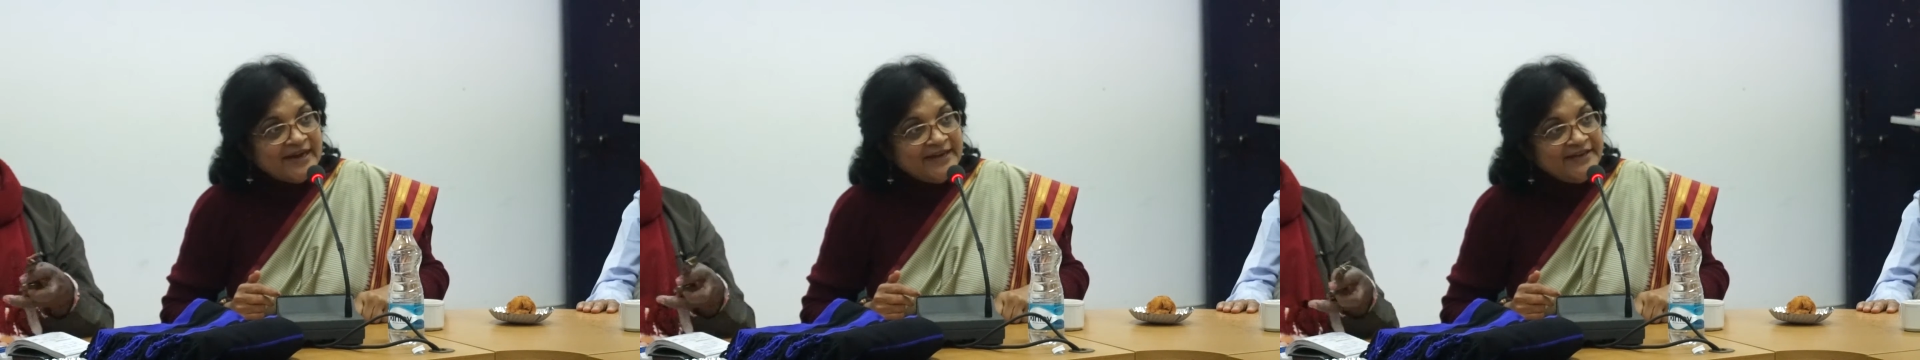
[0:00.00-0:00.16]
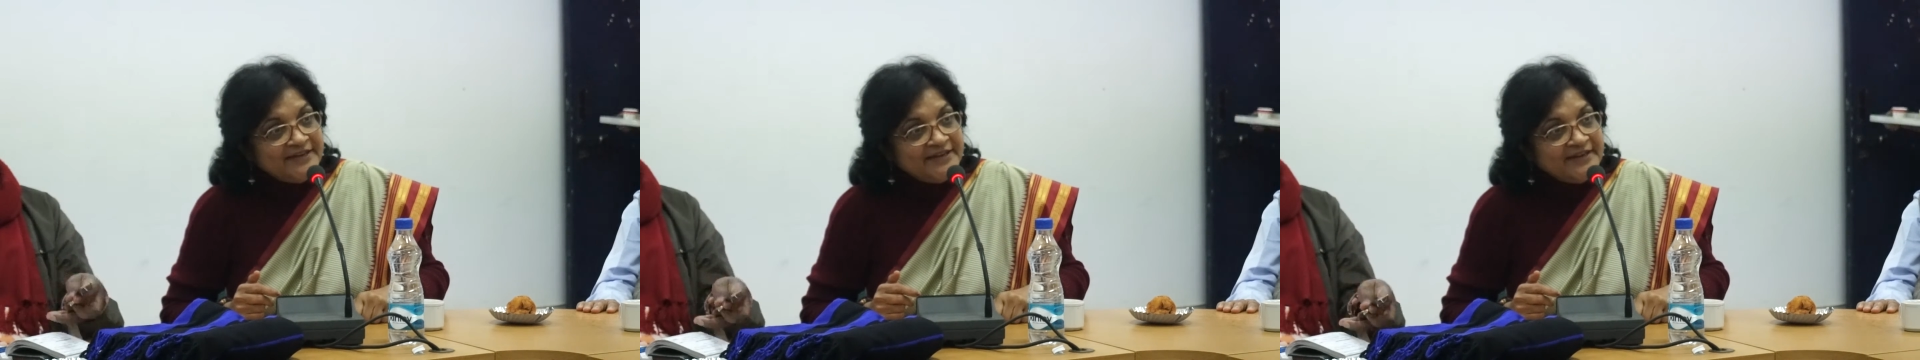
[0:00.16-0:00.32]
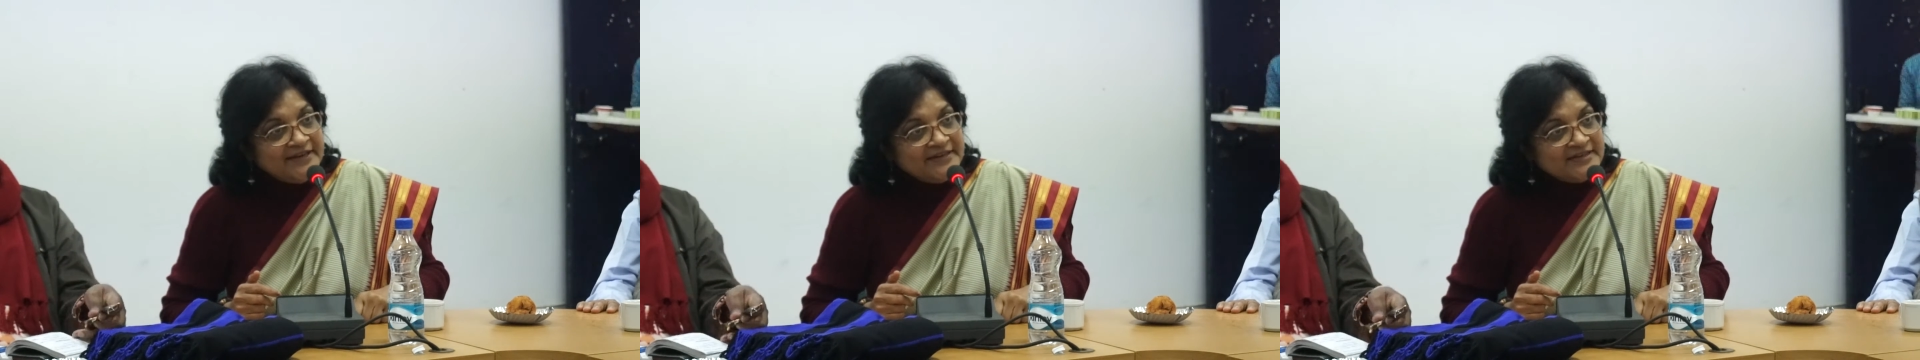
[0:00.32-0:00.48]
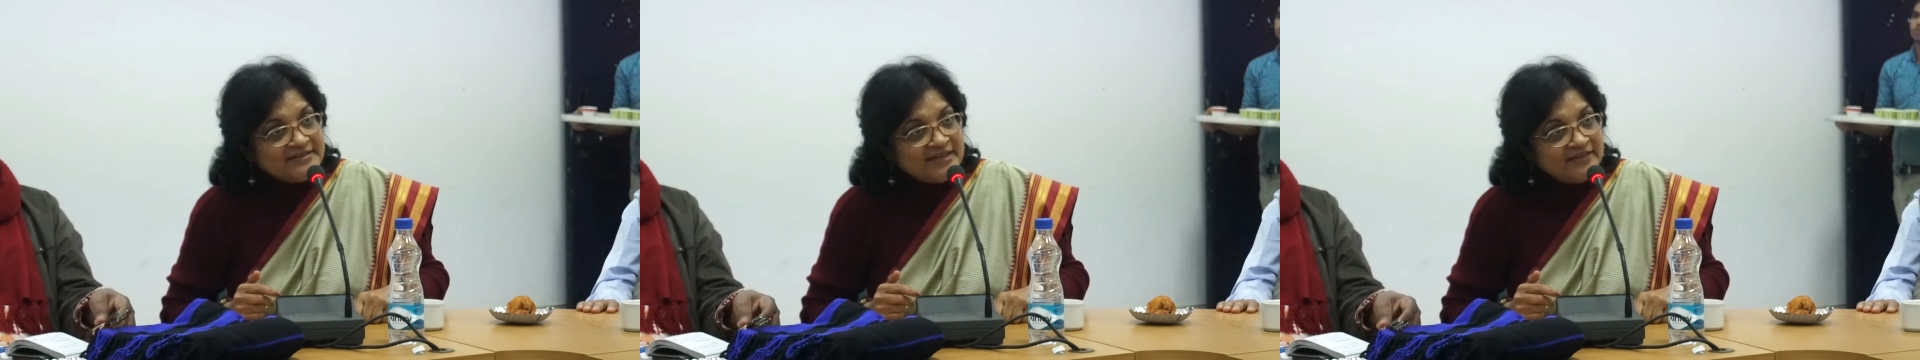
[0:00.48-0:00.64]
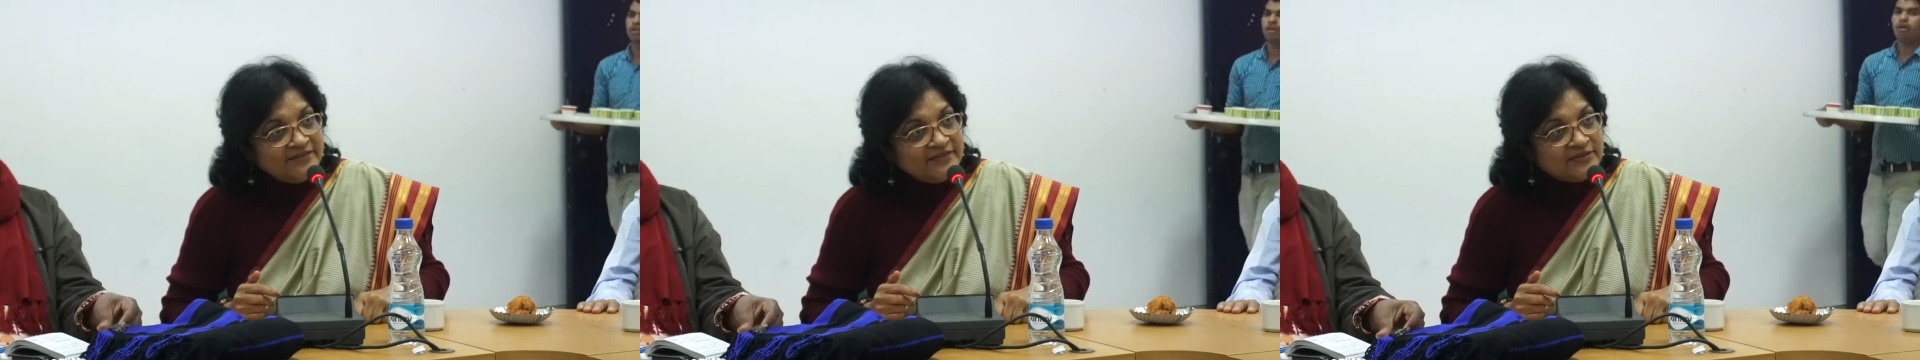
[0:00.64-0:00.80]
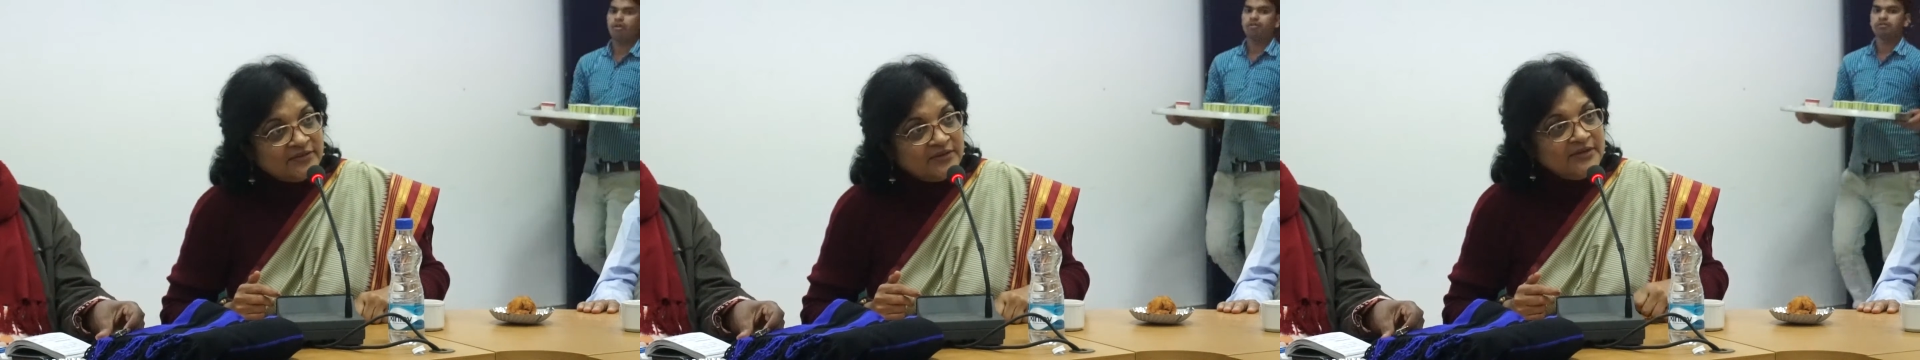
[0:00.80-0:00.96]
adopted in
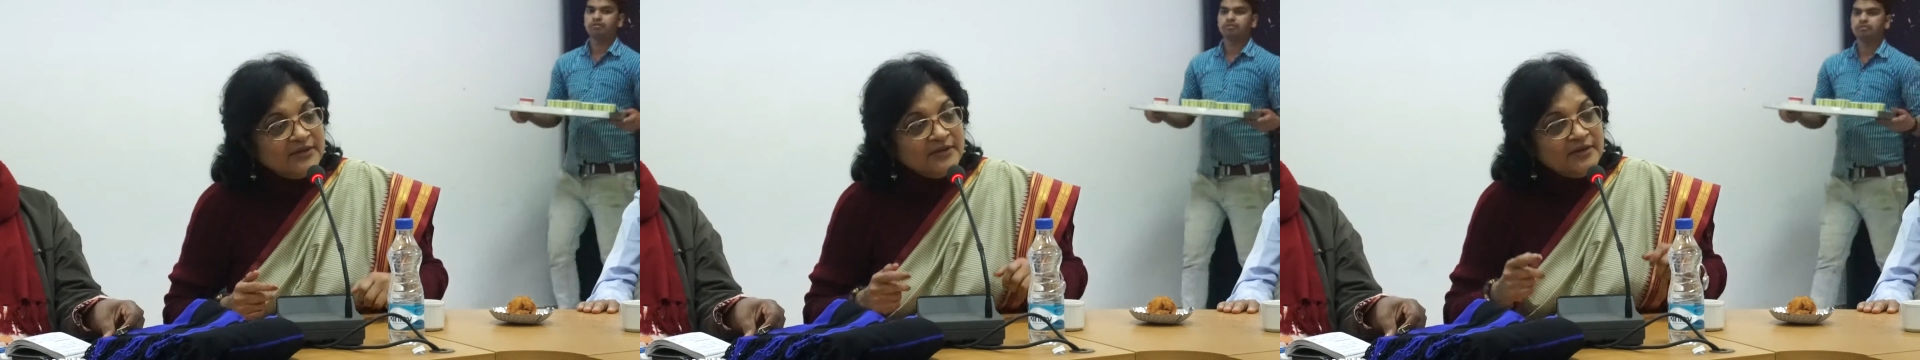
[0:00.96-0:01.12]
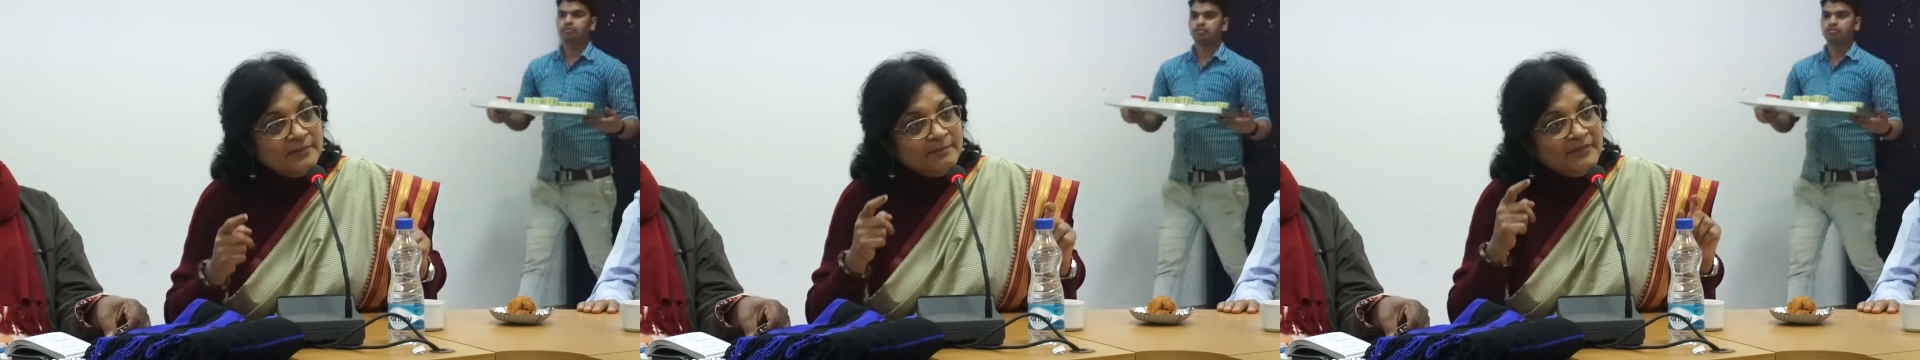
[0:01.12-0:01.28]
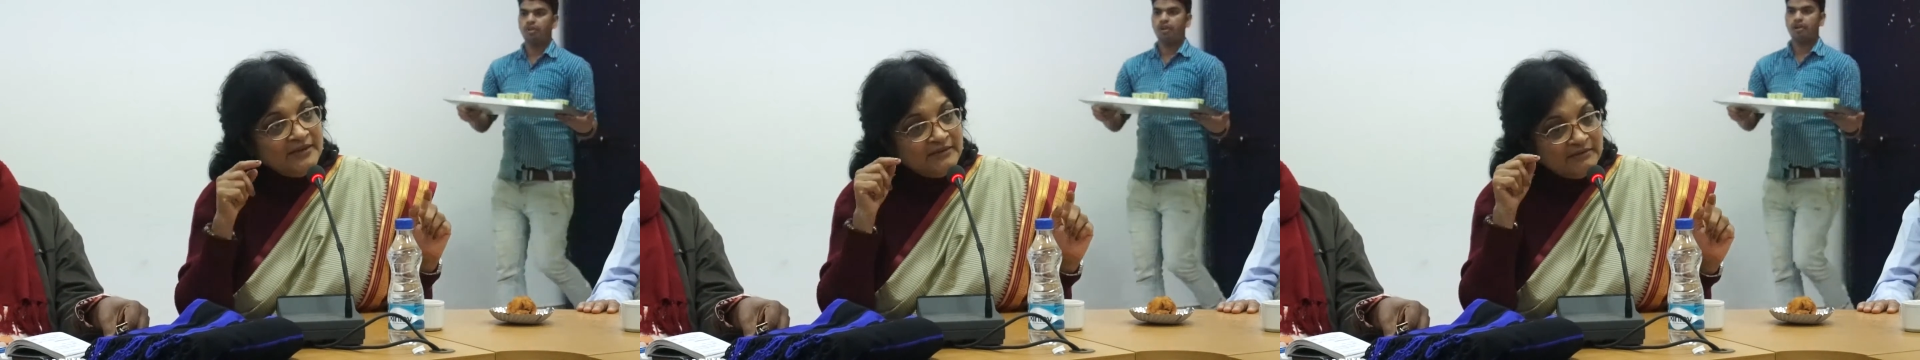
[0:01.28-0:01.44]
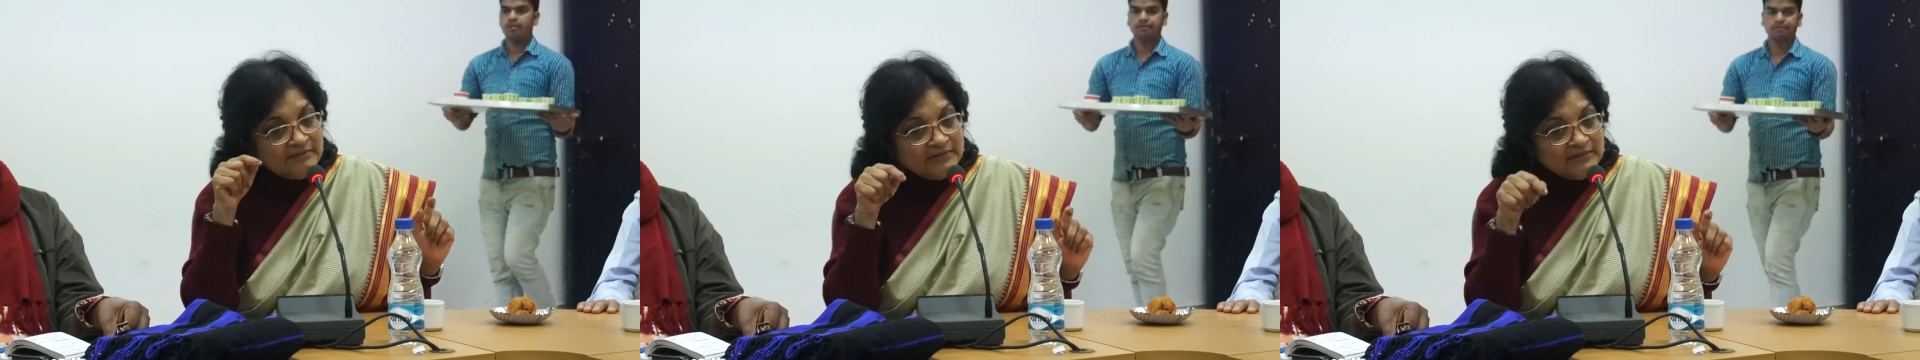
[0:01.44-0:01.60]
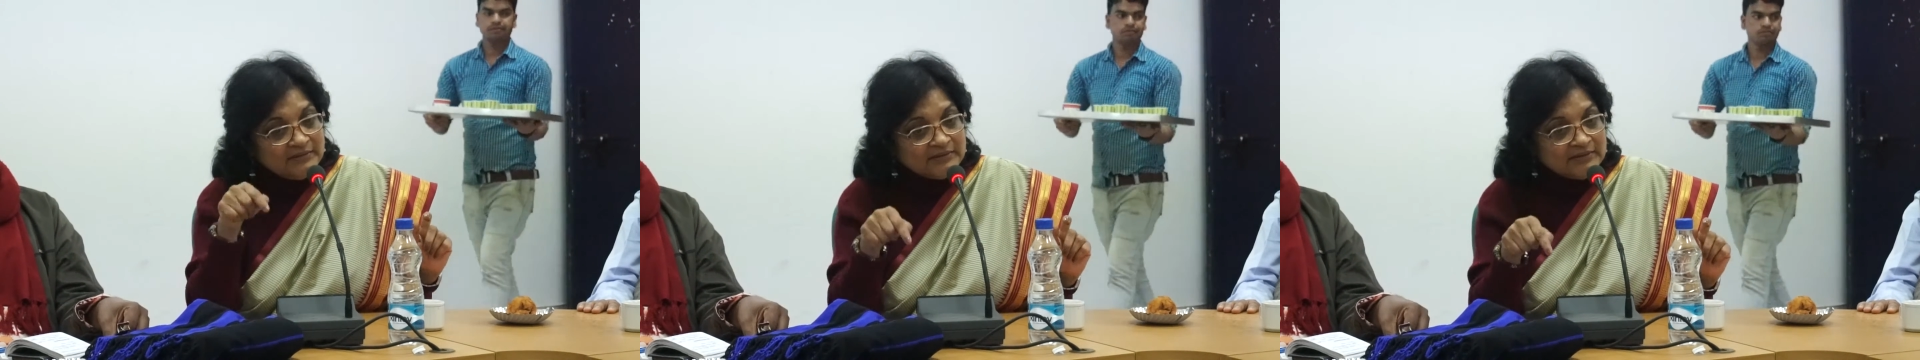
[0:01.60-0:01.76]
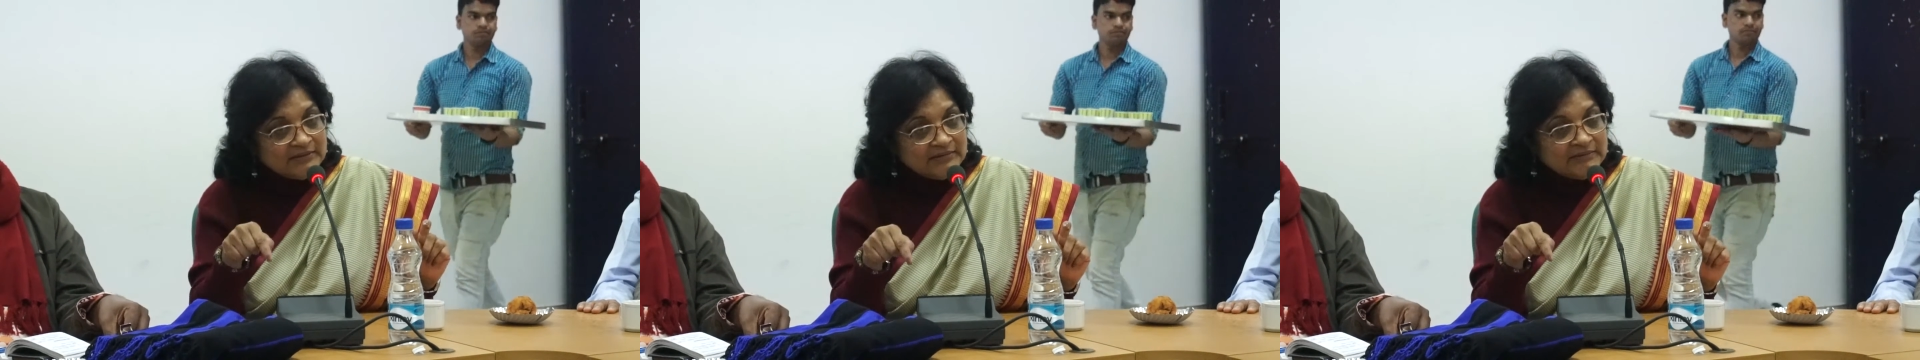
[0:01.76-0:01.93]
1997.
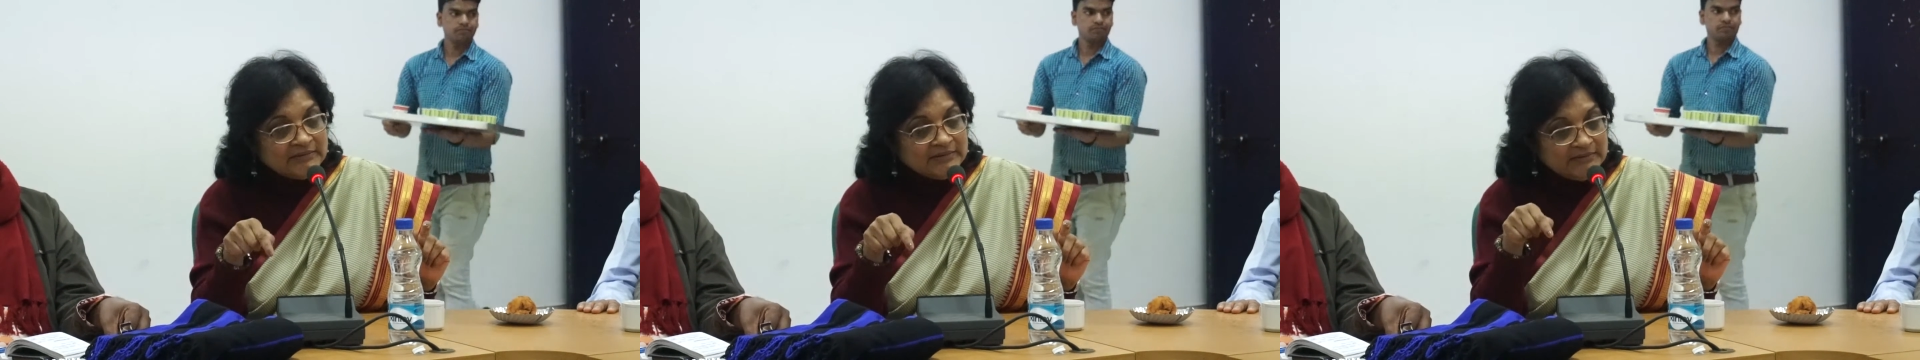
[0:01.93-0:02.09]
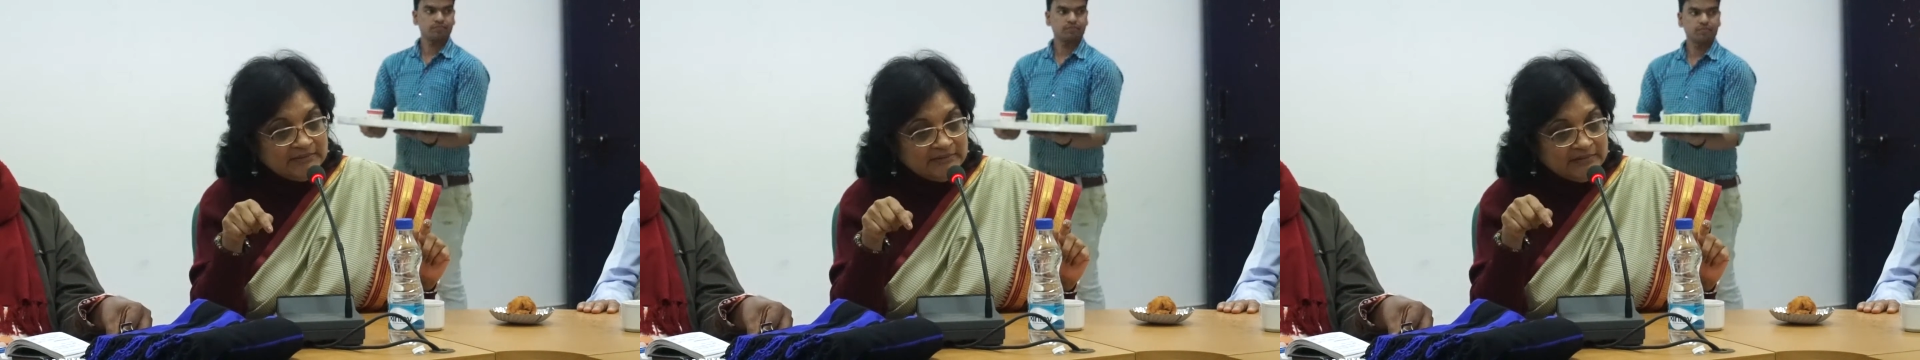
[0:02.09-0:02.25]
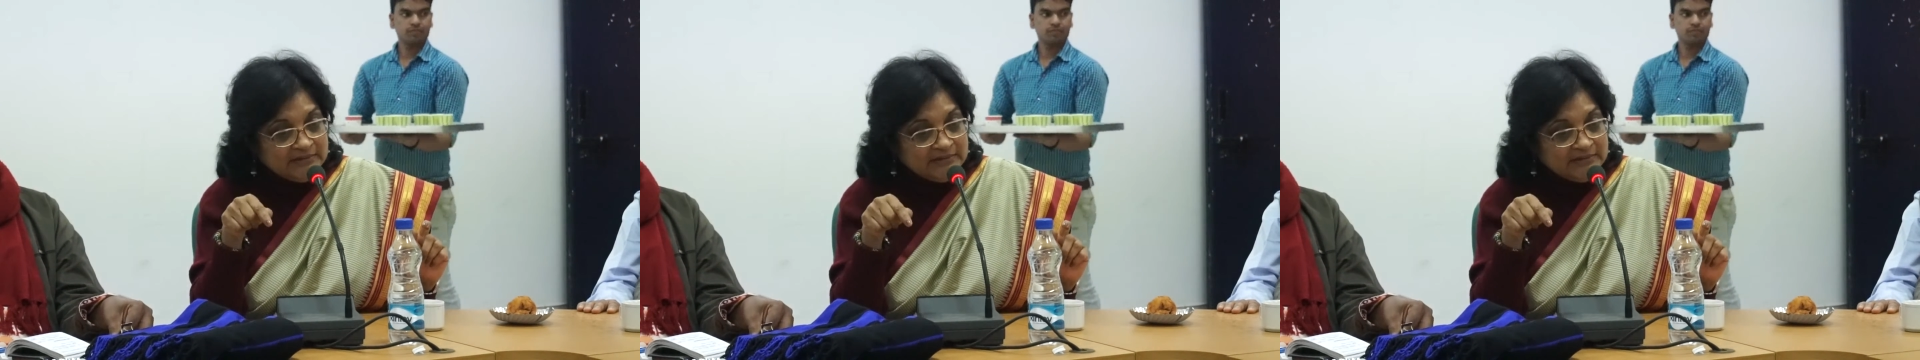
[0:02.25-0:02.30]
But